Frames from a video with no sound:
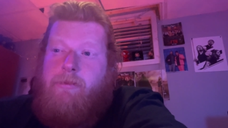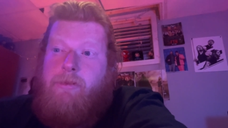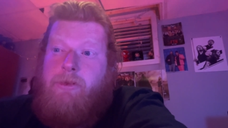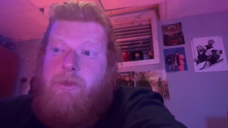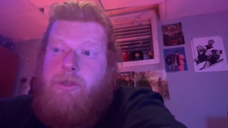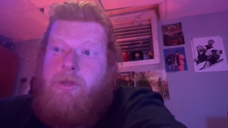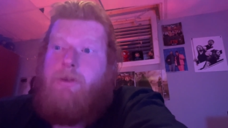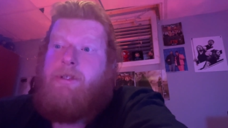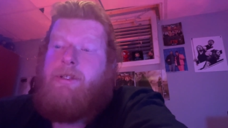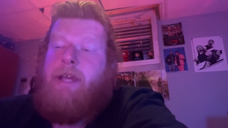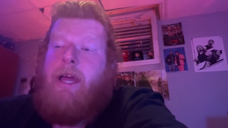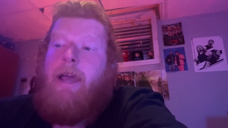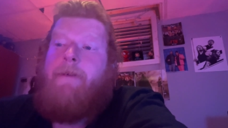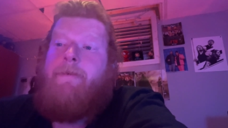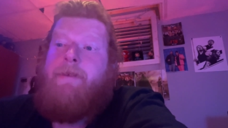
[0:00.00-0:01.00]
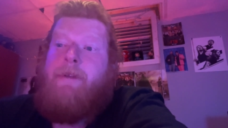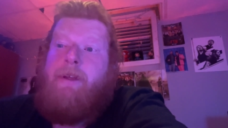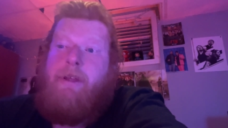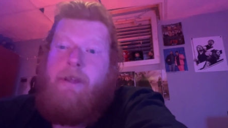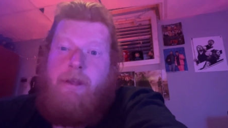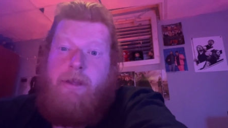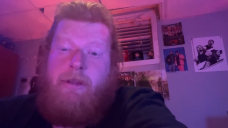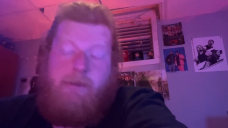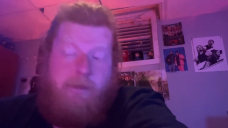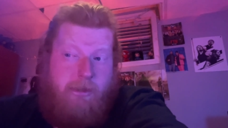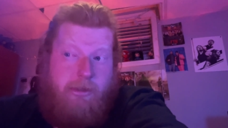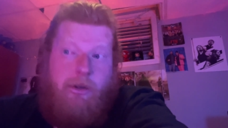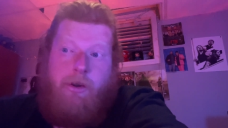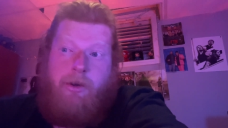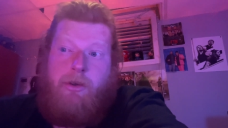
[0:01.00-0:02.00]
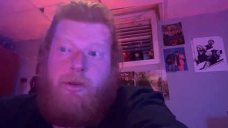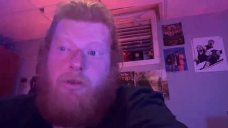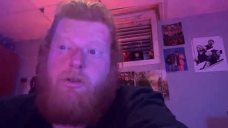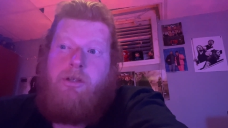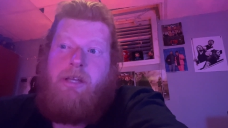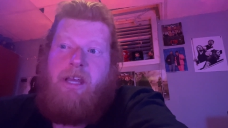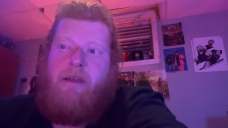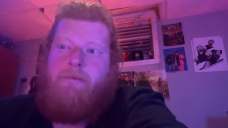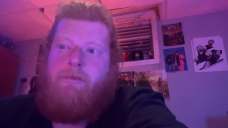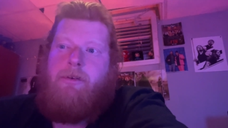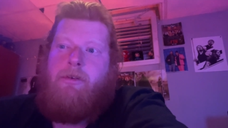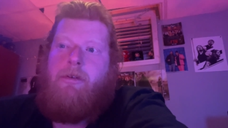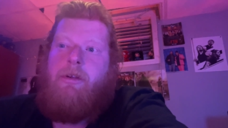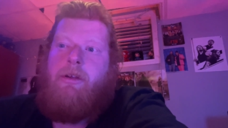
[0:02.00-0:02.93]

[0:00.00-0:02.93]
So it's time to start a new chapter.